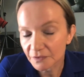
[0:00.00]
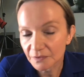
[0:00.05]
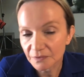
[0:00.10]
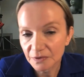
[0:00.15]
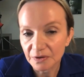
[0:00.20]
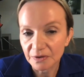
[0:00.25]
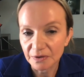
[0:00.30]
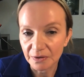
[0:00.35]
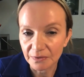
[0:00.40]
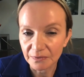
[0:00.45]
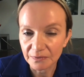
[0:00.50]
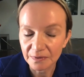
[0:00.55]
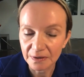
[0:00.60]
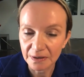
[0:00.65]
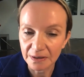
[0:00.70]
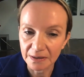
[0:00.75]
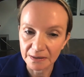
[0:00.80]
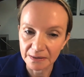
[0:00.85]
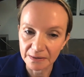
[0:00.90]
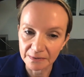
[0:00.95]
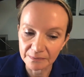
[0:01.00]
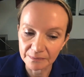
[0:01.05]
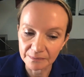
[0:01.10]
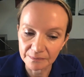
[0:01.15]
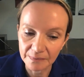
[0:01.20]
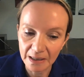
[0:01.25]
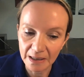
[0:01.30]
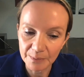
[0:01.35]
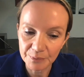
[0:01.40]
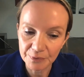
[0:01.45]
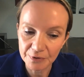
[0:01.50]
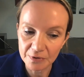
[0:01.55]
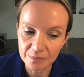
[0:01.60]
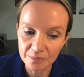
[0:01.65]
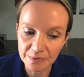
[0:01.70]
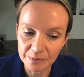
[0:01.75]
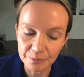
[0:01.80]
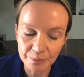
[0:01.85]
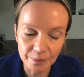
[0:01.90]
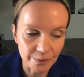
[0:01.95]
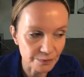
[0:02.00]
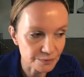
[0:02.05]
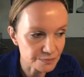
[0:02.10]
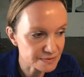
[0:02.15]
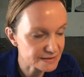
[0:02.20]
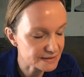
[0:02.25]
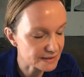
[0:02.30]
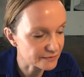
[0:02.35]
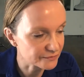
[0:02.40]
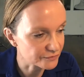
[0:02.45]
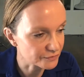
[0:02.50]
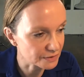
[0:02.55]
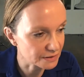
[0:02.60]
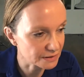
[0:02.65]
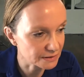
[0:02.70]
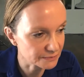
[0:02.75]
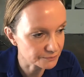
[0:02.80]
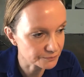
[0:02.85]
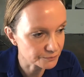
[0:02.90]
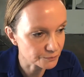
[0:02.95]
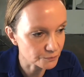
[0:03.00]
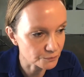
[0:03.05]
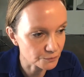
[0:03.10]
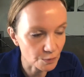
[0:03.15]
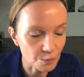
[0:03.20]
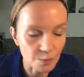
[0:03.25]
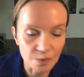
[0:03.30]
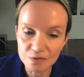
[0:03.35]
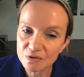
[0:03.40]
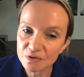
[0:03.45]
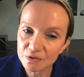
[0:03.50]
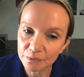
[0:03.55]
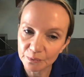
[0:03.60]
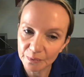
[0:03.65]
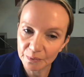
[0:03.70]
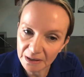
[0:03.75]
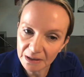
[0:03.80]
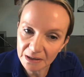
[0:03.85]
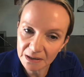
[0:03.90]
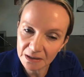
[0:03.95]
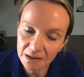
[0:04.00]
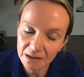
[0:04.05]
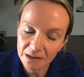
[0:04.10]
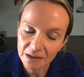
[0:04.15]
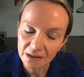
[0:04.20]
You know, I probably post once a week.